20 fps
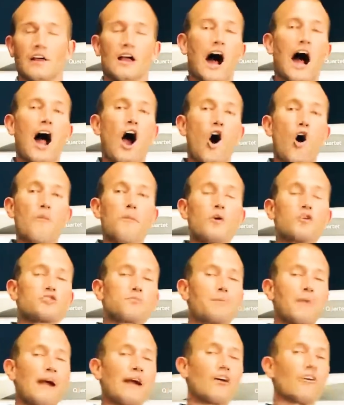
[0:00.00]
I almost
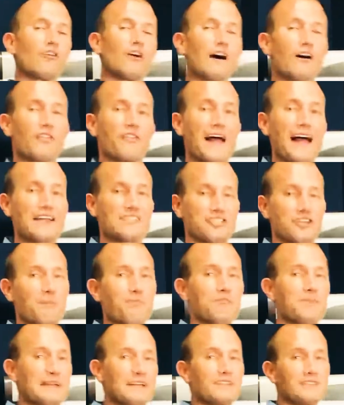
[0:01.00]
parallel that to
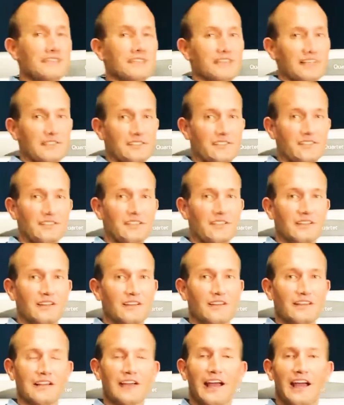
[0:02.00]
business,
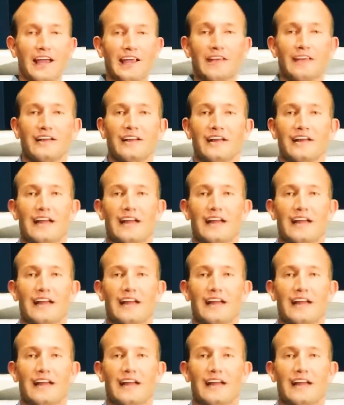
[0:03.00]
okay?